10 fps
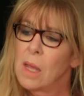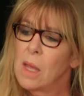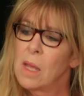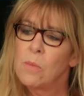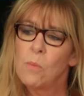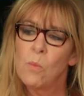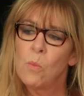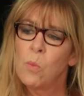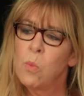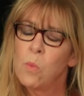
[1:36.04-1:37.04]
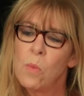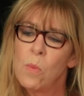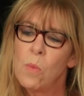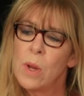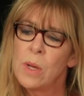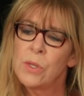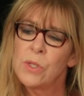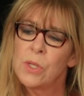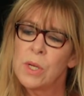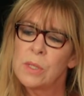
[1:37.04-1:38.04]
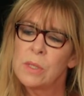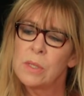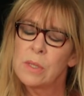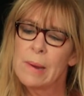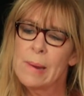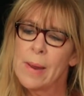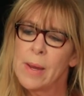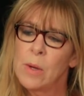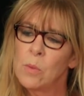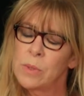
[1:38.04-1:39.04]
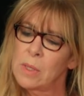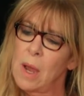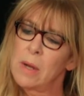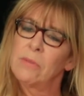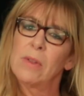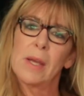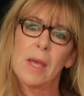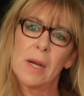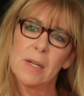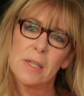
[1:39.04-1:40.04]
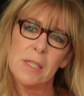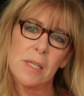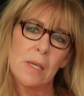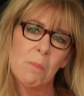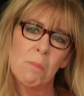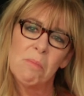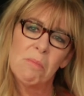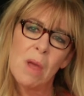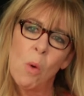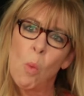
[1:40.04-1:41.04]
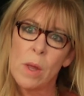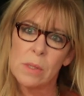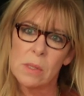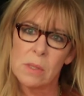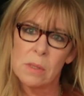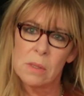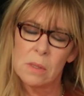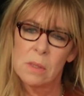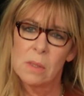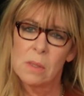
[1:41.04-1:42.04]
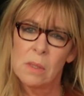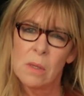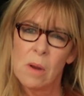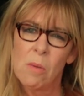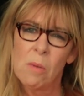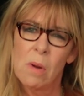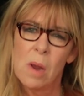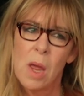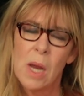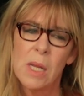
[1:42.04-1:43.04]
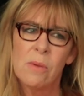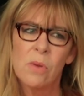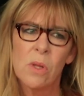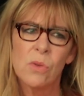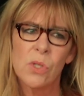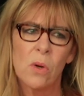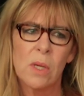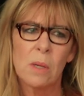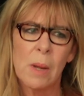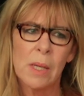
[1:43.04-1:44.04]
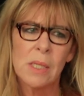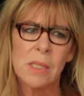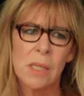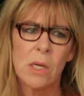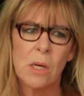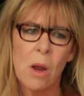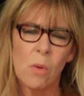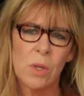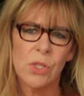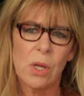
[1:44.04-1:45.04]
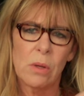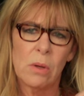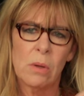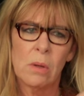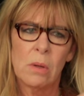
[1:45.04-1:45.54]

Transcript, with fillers: it it just uh, it was kind of like getting a team at once, you know. And even though Jodi and Megan didn't know each other